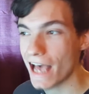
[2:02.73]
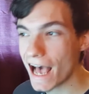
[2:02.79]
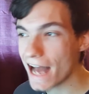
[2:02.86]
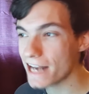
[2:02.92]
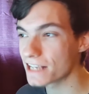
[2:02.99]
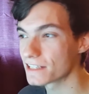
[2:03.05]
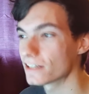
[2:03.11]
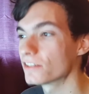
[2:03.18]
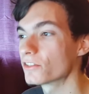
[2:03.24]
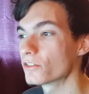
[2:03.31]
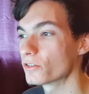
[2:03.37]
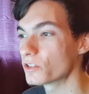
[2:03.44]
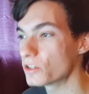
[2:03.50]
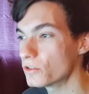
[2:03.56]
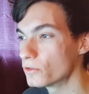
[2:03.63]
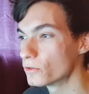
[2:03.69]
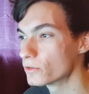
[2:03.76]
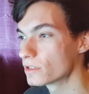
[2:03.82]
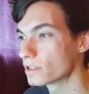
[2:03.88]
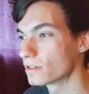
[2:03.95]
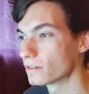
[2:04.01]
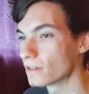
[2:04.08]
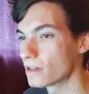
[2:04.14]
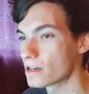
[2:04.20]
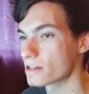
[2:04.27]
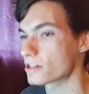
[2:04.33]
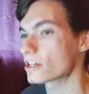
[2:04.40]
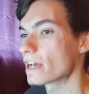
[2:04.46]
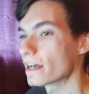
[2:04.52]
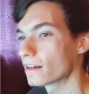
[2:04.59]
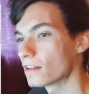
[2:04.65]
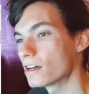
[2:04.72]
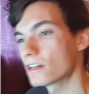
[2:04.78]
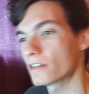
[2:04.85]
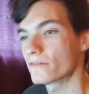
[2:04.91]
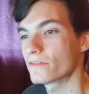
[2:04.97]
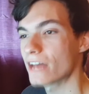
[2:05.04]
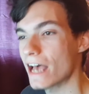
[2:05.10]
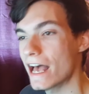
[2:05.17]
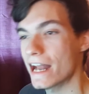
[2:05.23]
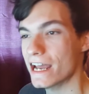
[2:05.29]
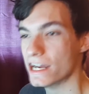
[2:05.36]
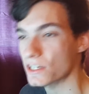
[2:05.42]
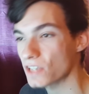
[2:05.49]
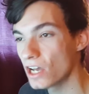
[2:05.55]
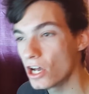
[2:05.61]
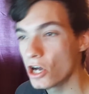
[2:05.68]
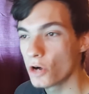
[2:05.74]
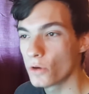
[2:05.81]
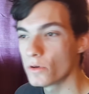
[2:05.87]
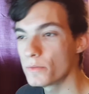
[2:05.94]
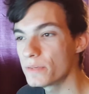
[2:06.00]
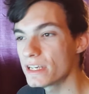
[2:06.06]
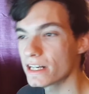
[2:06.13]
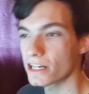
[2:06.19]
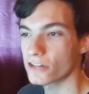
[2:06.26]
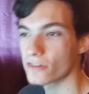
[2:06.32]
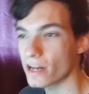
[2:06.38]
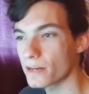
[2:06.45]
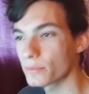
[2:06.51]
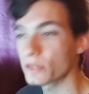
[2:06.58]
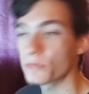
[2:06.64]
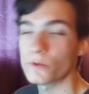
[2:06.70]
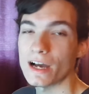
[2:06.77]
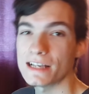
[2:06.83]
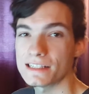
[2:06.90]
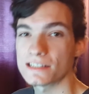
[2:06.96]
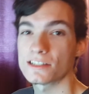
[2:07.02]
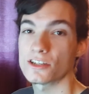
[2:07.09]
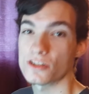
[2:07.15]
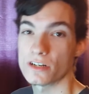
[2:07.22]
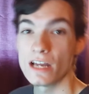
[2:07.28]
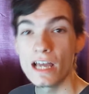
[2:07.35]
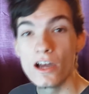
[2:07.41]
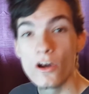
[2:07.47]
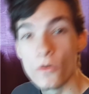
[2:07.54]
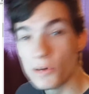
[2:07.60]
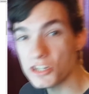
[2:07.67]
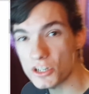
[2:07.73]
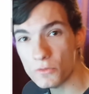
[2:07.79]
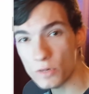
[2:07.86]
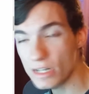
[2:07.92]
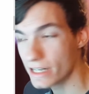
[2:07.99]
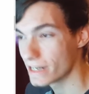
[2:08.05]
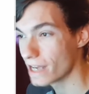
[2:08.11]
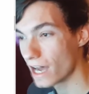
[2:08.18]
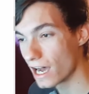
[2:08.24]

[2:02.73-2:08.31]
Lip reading: Adding Zelda U to the launch catalog of NX would be an incredibly wise decision, which it would.